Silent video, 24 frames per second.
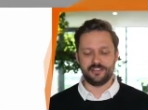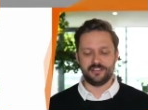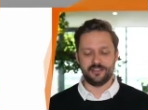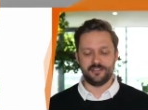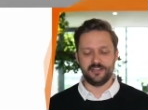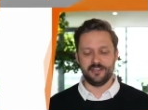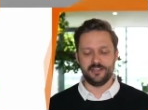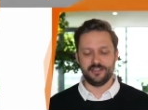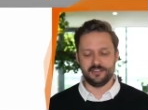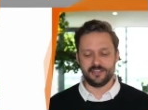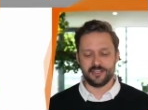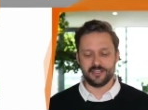
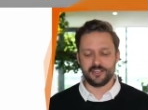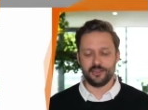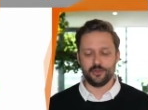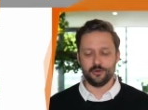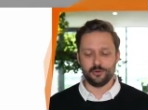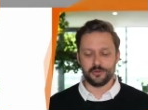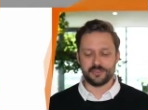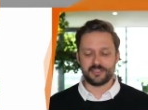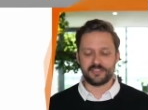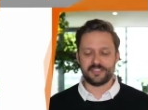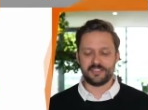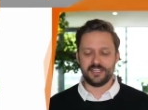statistic,
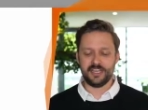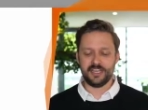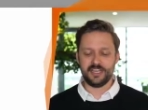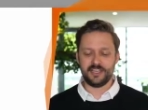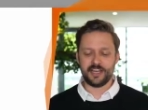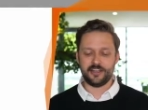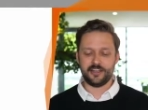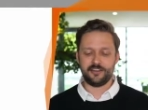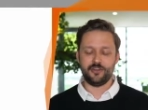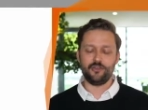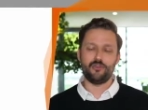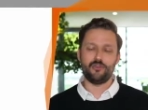you'll see
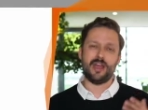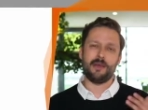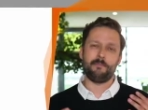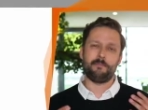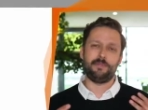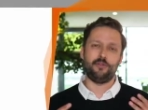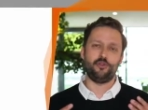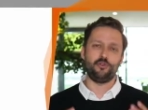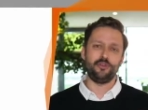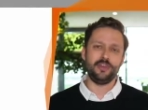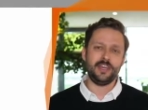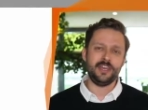that your
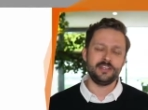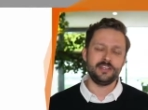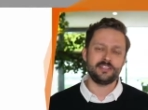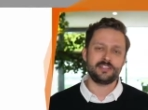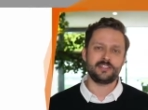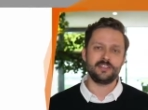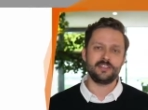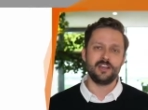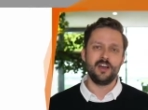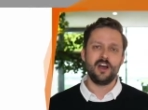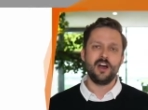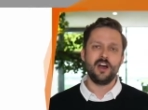
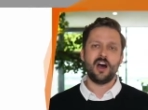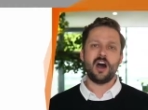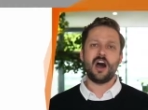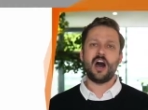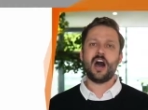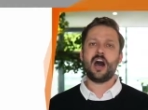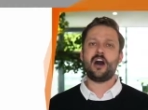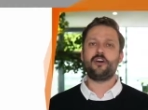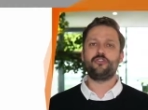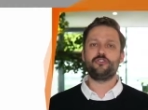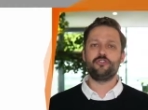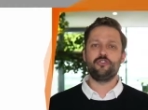employees
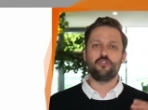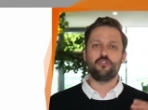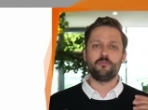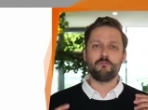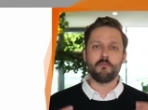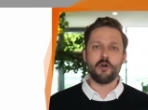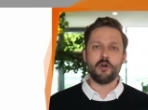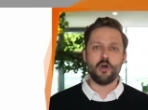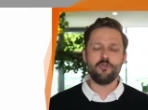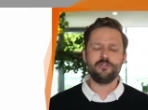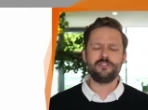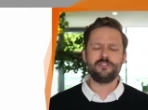are your
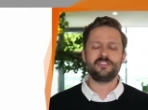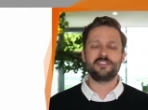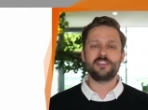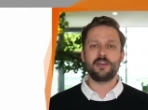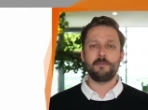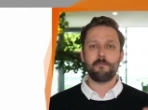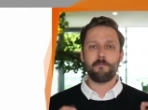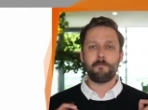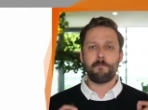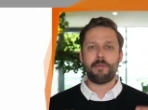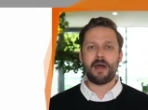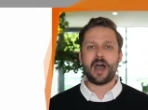most
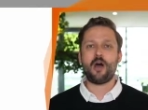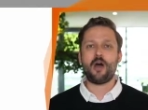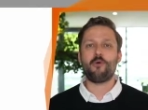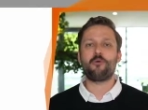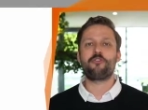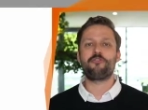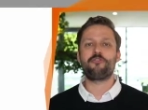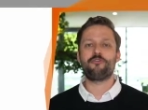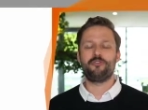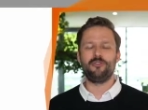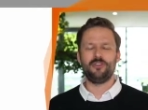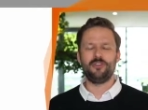
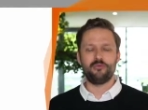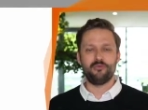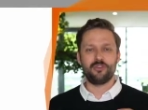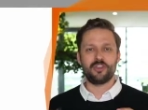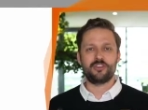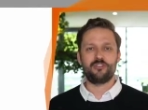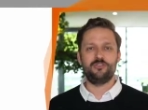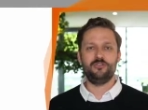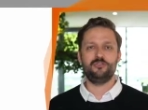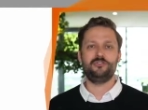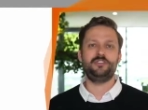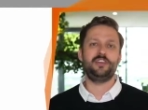powerful
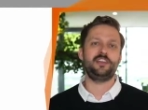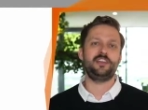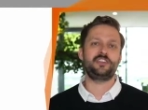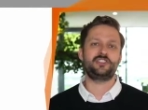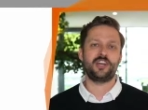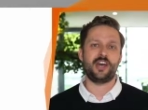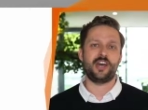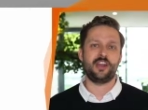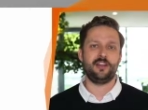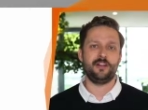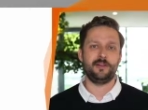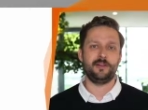recruiting
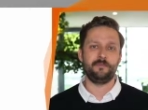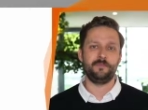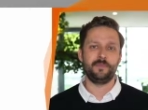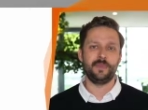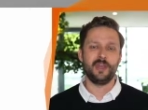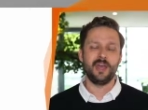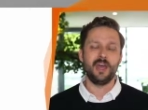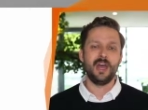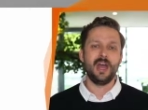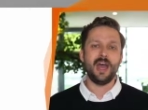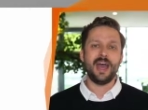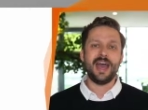channel.
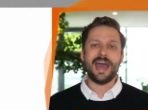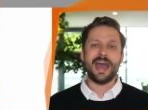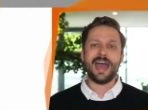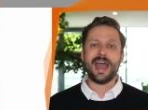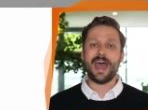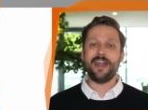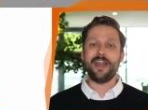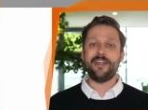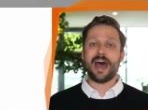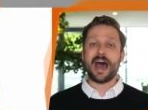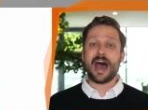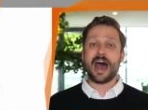
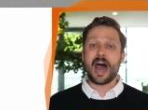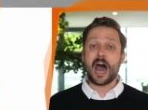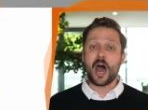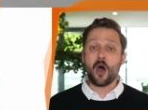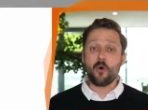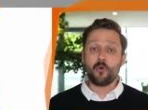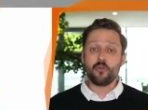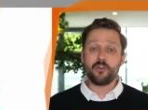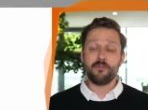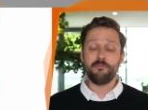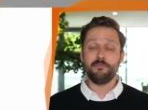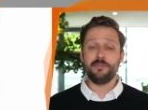And
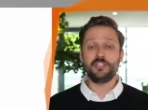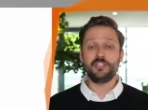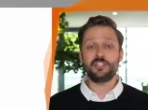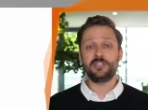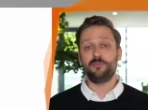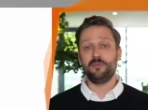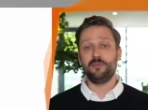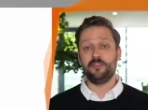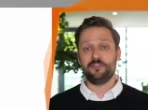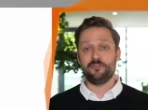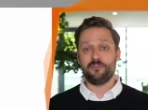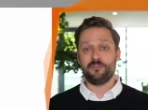our
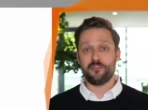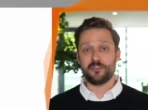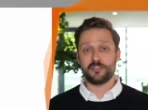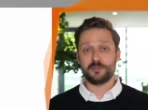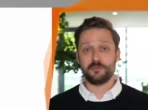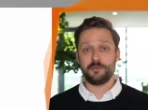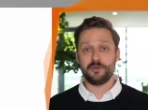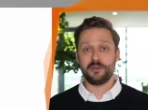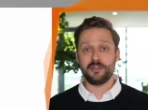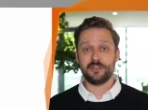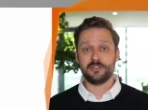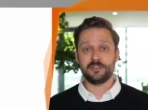mission with
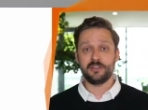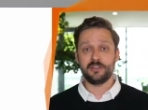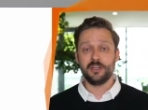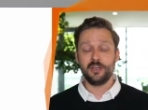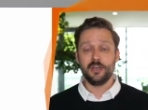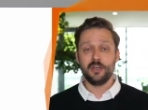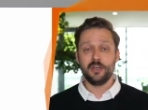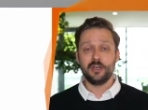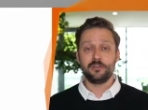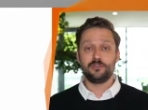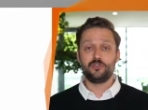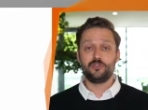Firstbird is
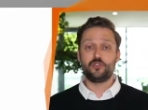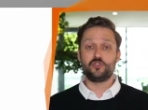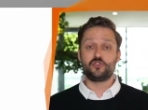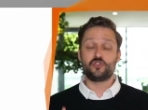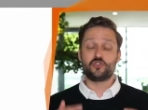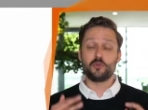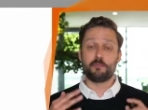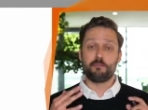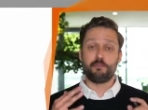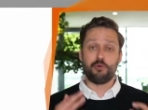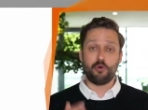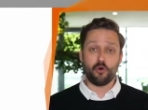to
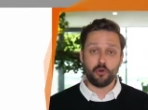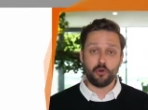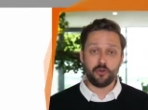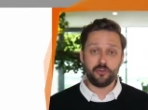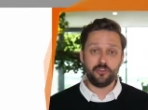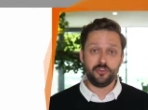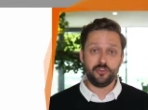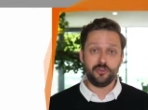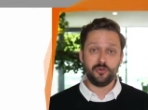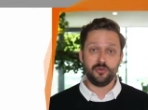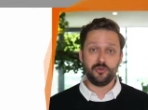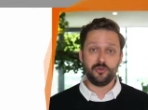
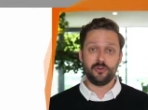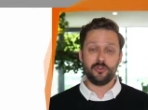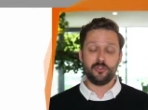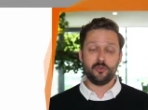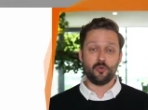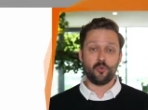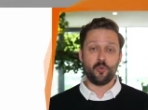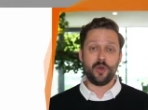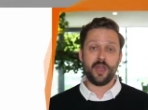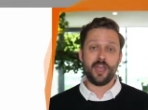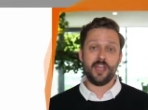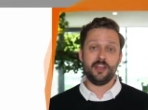support you on the
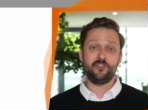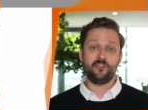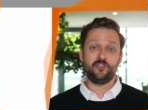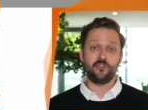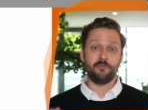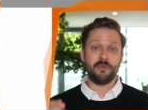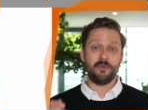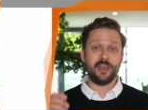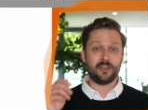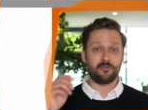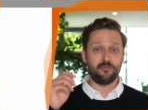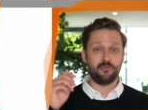way to
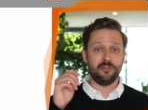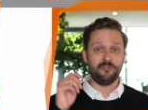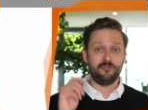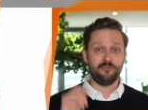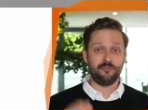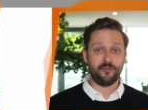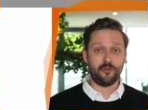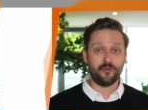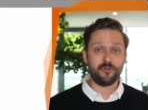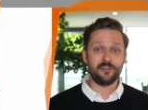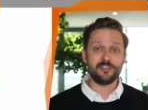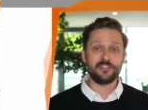make
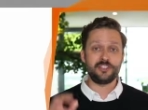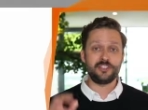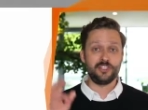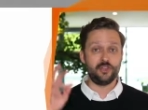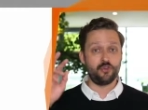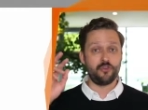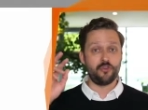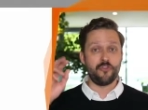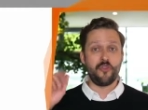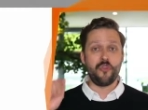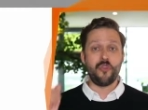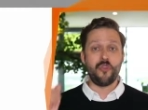referrals
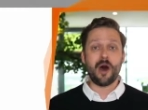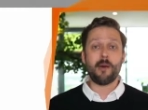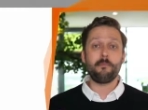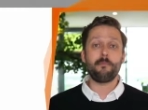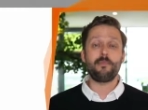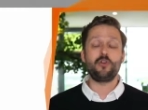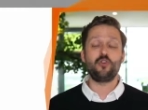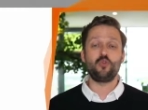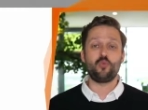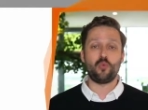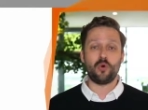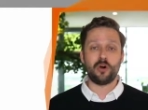your
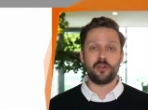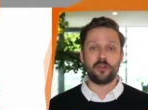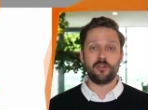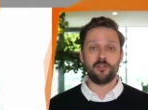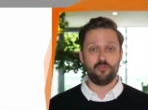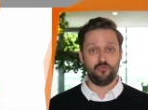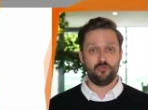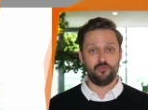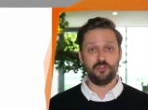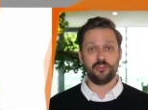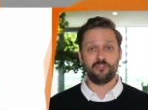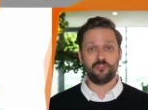number one
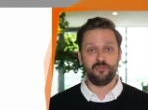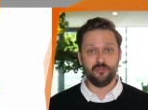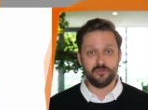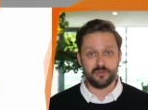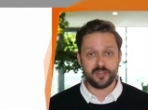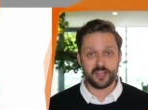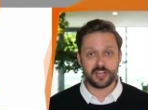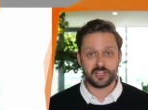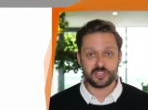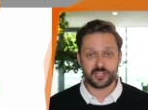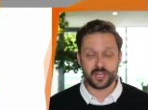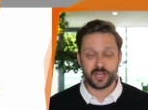
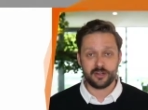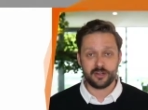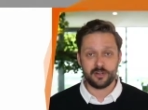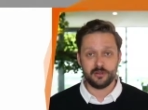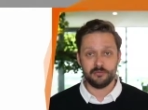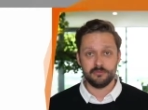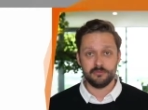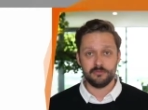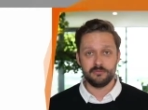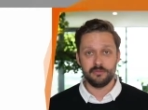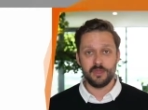recruiting channel